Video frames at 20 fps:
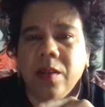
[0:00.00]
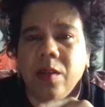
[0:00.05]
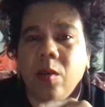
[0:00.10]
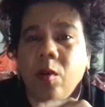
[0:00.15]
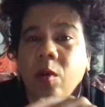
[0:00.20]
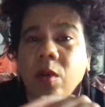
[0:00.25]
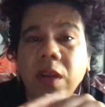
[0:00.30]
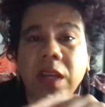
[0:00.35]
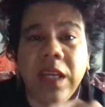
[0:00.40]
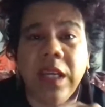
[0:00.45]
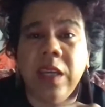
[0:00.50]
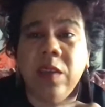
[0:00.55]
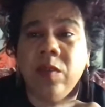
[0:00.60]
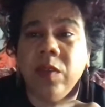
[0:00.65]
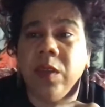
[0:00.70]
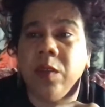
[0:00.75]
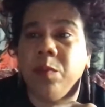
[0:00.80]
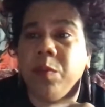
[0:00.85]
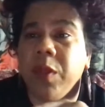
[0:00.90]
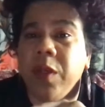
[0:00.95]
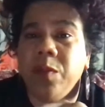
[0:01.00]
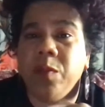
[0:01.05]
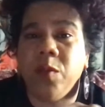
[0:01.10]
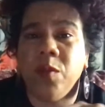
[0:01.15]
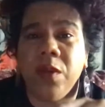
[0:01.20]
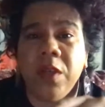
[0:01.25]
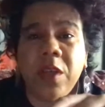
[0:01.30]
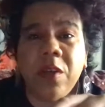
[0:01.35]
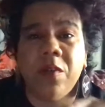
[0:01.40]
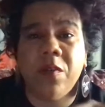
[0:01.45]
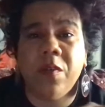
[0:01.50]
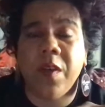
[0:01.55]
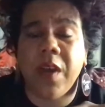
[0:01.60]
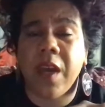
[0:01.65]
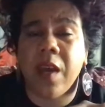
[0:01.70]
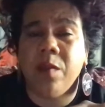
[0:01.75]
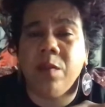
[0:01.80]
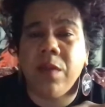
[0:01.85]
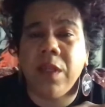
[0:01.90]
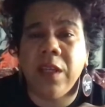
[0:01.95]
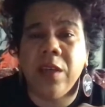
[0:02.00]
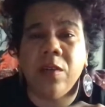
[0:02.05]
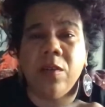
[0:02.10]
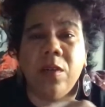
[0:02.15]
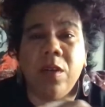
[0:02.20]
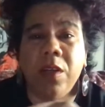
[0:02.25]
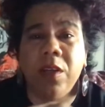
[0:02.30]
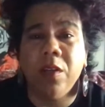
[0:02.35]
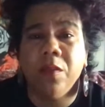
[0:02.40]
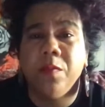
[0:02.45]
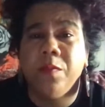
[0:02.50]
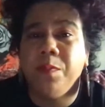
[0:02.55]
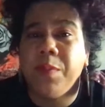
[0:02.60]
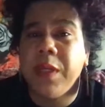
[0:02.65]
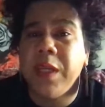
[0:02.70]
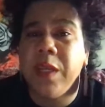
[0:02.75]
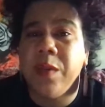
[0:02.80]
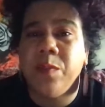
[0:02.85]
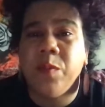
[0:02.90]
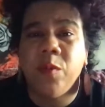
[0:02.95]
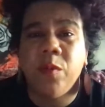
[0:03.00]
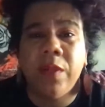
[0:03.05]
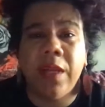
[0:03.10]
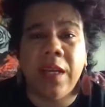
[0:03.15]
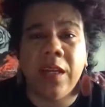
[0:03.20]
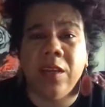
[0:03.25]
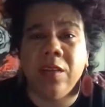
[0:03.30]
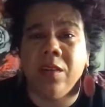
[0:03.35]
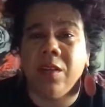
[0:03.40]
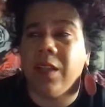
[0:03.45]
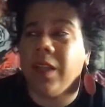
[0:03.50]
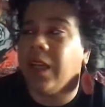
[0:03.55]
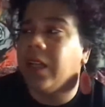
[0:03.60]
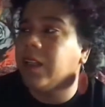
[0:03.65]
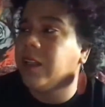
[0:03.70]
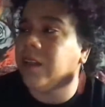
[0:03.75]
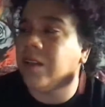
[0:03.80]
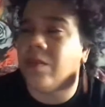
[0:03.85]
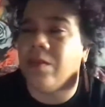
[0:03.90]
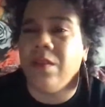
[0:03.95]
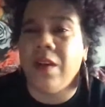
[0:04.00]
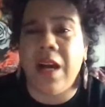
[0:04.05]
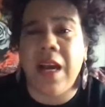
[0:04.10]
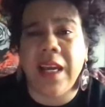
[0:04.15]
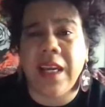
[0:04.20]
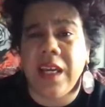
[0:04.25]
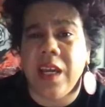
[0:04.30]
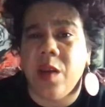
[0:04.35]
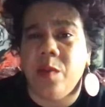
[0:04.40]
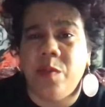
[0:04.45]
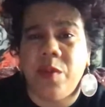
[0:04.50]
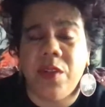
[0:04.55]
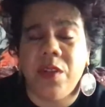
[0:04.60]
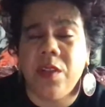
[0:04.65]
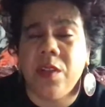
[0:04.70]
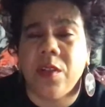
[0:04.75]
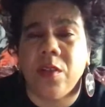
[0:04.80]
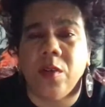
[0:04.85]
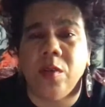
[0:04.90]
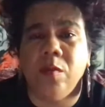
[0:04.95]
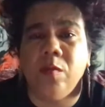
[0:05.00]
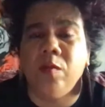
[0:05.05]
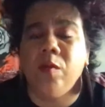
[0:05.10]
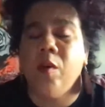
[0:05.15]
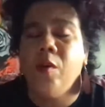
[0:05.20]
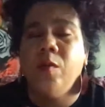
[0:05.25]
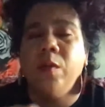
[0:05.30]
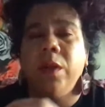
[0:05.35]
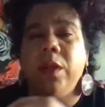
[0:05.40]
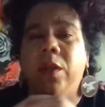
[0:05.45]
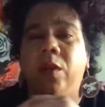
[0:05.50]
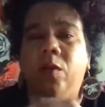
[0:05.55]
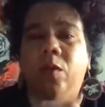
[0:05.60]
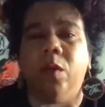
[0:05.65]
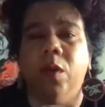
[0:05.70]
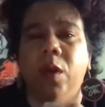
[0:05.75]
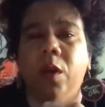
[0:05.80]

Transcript: or even people in your family or your people that you're like, yo, I can't political roll with you.